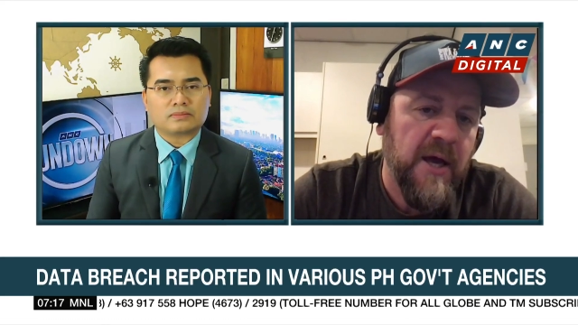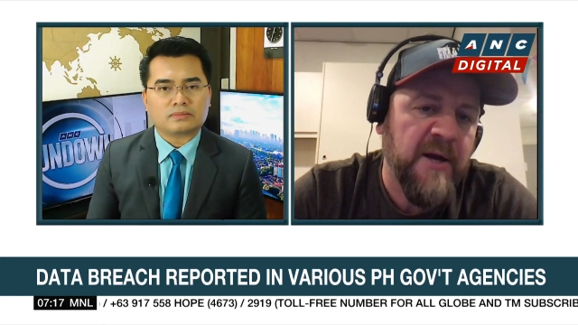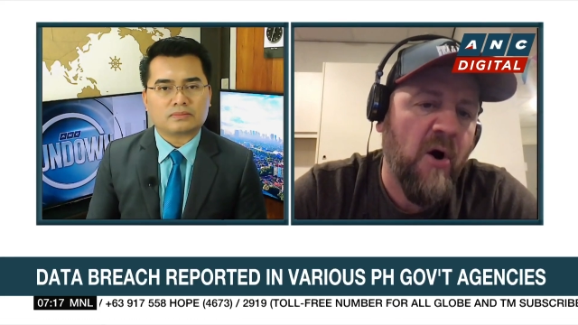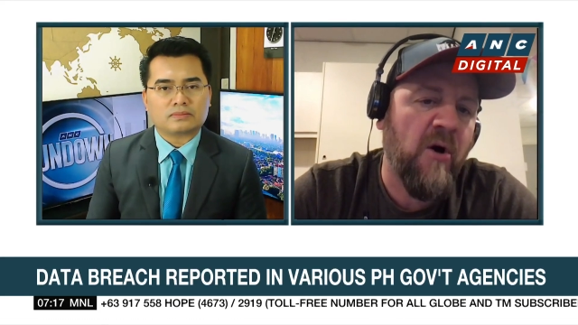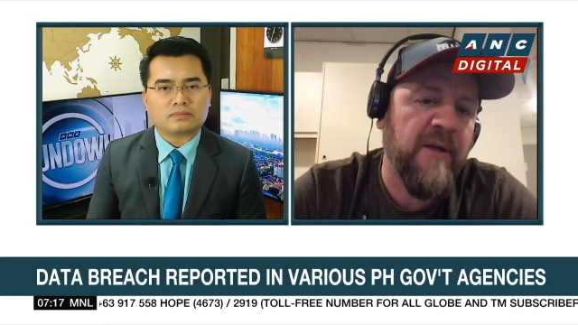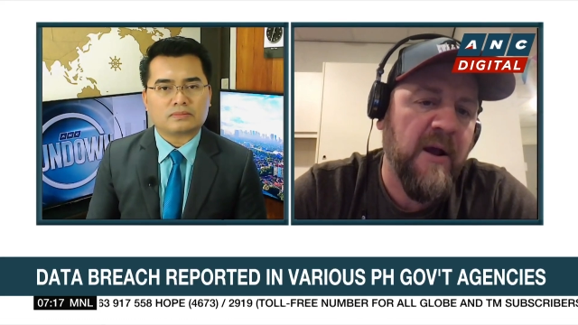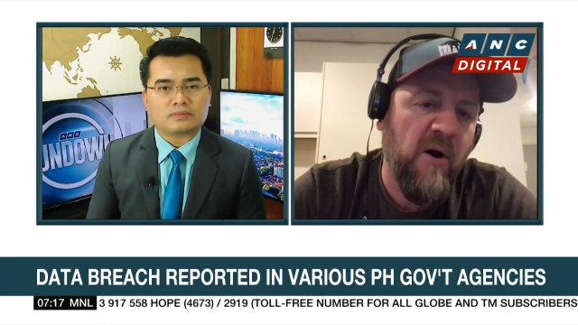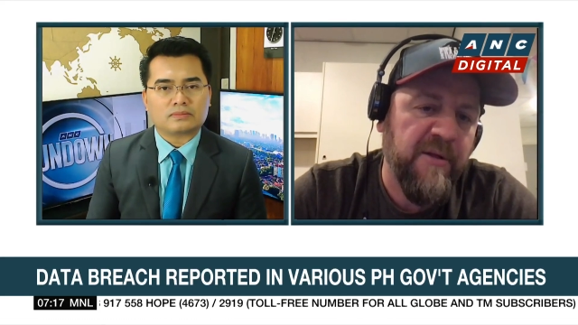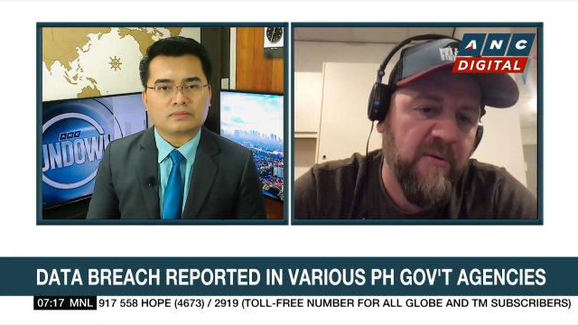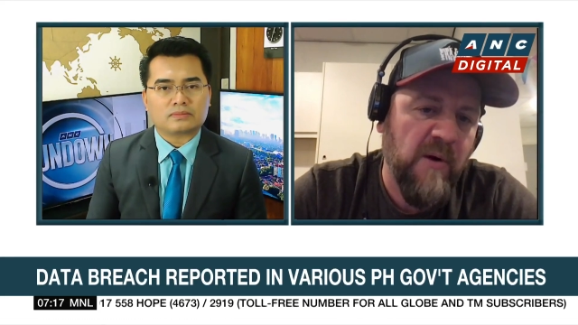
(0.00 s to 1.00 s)
Speaker 1: and are they
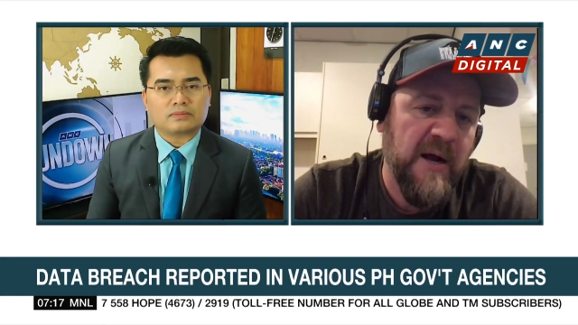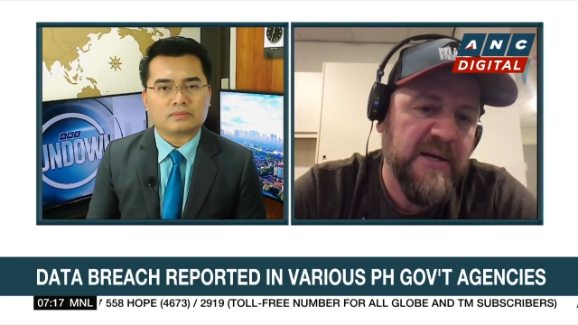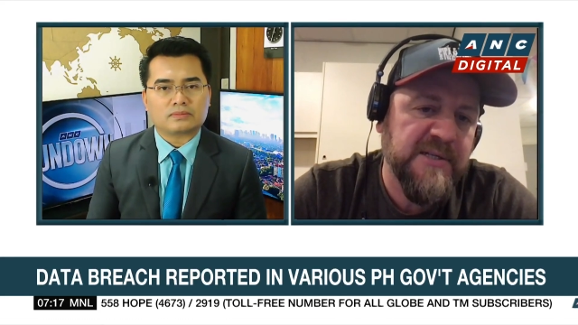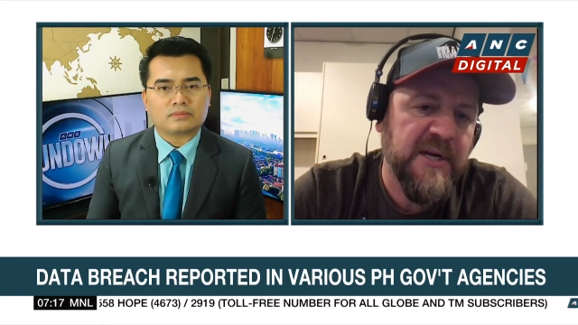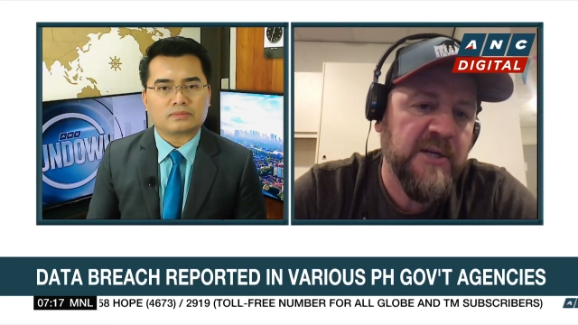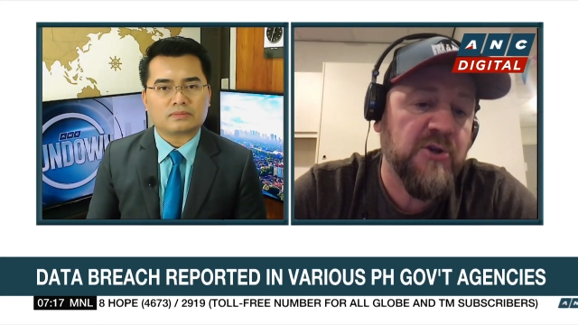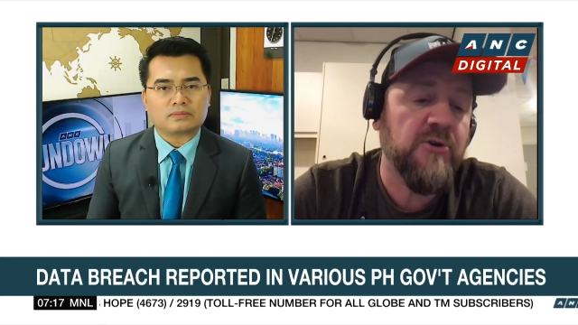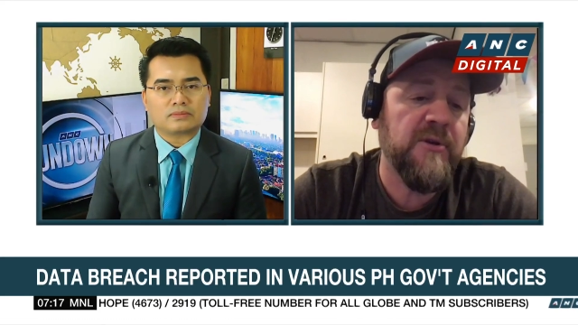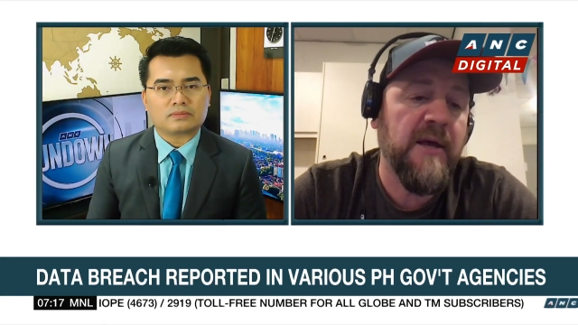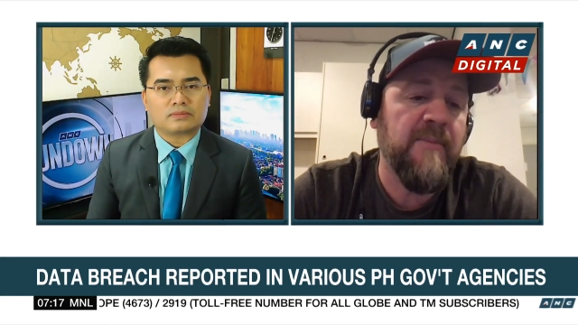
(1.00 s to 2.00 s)
authorized, and
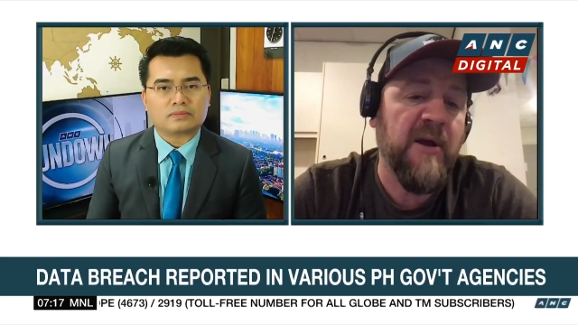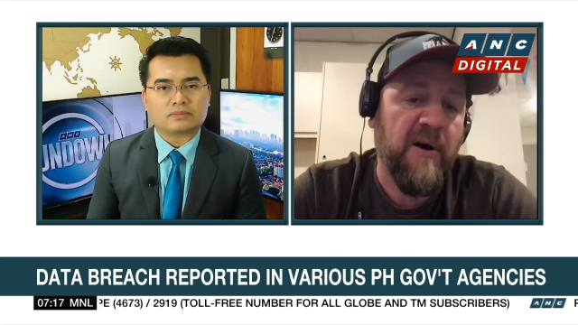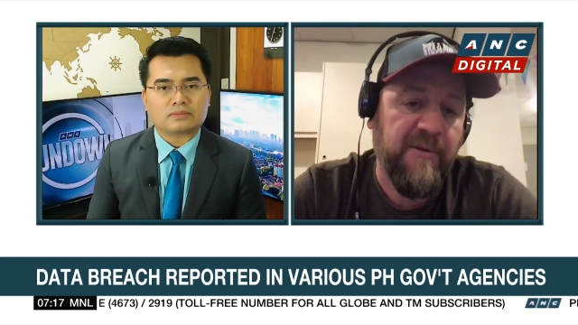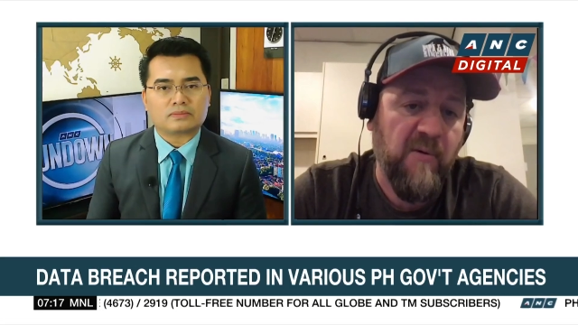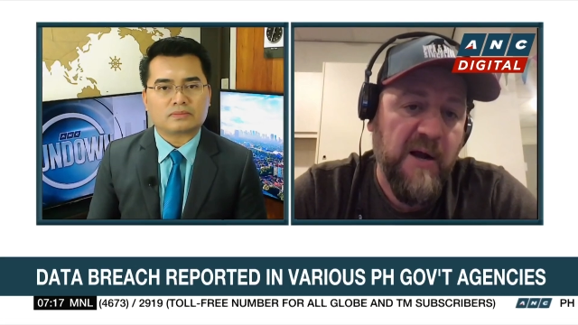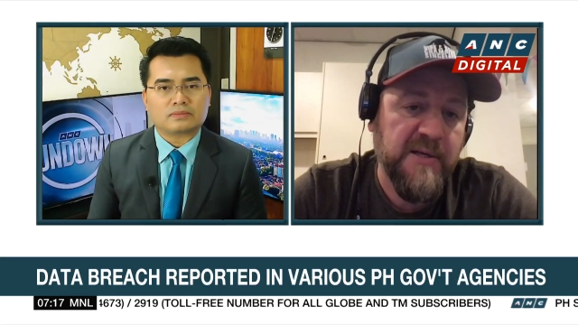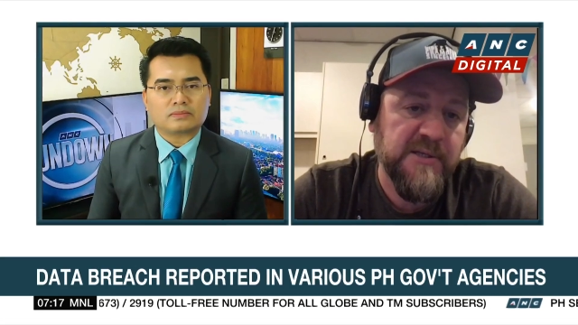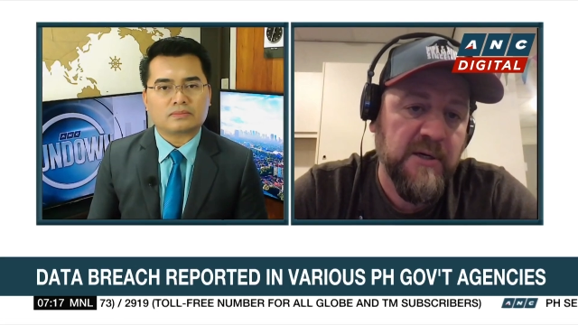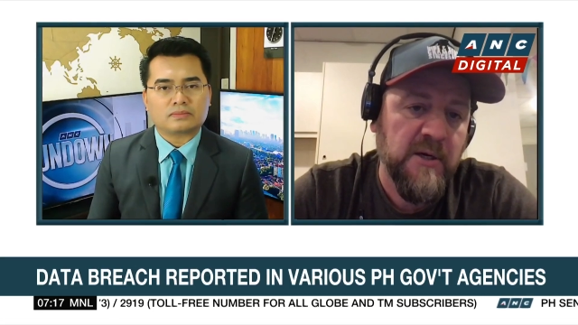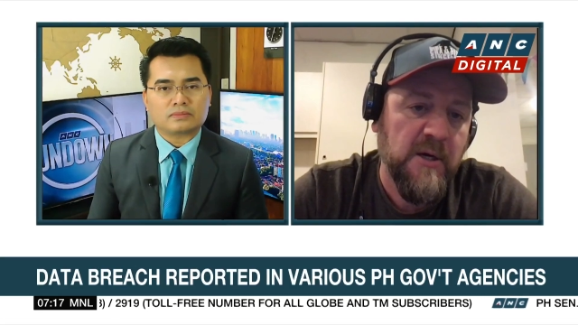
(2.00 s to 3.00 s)
should they be
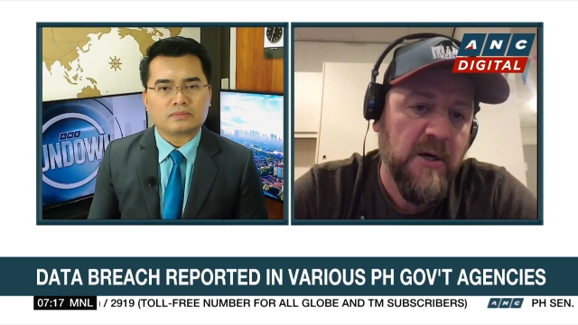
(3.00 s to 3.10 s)
authorized?